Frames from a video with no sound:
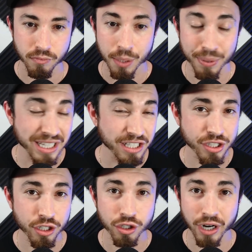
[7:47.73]
but this
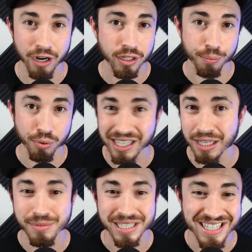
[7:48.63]
year, they're airing the
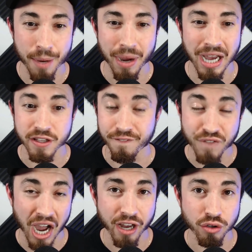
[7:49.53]
prelims, the semis, the
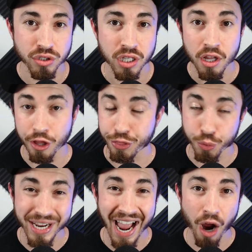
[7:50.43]
finals, the
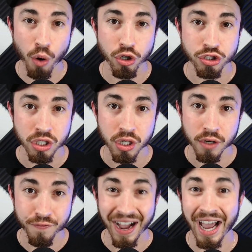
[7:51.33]
three hours
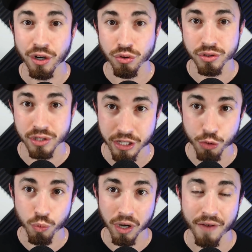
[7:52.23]
finals that they
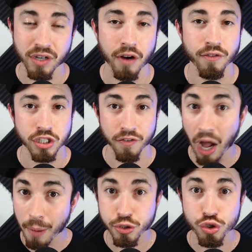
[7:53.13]
will have coverage of.
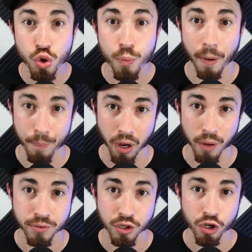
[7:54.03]
I'm super
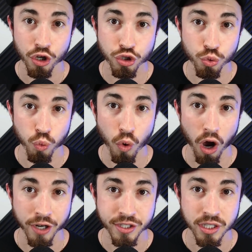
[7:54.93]
pumped to
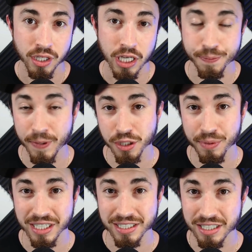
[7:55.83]
watch, especially
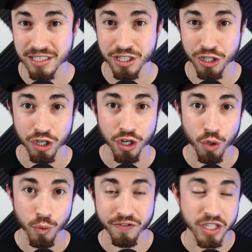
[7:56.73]
because this year
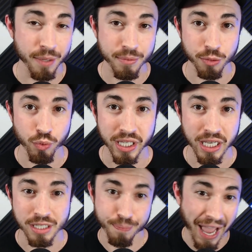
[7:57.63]
we have championship
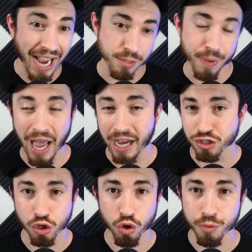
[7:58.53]
weekends back to back. It's
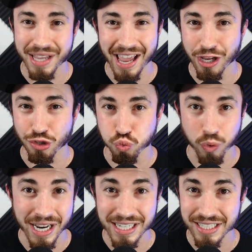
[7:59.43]
going to be a great